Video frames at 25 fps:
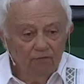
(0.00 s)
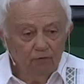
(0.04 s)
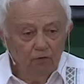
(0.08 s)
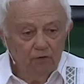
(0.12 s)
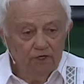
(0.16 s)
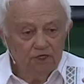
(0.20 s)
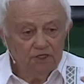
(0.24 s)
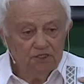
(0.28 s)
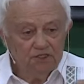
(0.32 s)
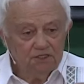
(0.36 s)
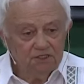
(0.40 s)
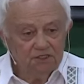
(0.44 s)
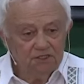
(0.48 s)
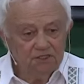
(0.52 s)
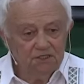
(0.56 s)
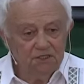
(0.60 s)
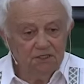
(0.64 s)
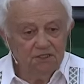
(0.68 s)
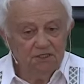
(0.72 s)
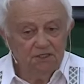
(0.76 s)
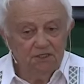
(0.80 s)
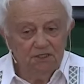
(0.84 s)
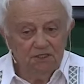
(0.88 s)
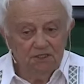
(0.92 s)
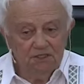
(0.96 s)
we
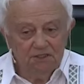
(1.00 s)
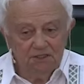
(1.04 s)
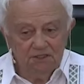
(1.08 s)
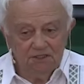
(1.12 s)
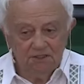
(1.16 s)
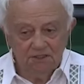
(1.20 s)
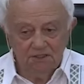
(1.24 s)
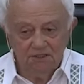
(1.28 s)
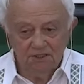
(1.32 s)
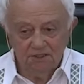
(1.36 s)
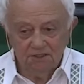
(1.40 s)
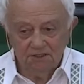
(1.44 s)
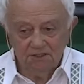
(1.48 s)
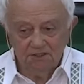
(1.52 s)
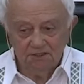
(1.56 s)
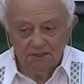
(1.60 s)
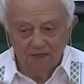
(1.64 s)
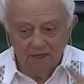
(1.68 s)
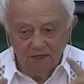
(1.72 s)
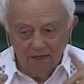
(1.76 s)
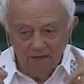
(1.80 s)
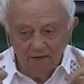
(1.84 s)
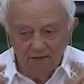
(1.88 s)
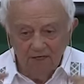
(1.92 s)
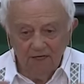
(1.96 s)
see disease
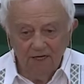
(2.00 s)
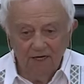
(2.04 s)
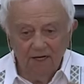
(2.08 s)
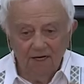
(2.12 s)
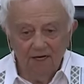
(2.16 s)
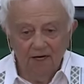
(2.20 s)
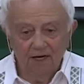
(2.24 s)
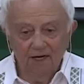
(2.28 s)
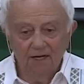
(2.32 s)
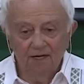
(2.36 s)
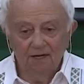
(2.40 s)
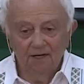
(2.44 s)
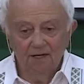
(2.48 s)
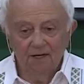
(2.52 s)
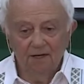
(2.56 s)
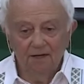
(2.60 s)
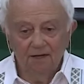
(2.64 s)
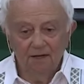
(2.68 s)
really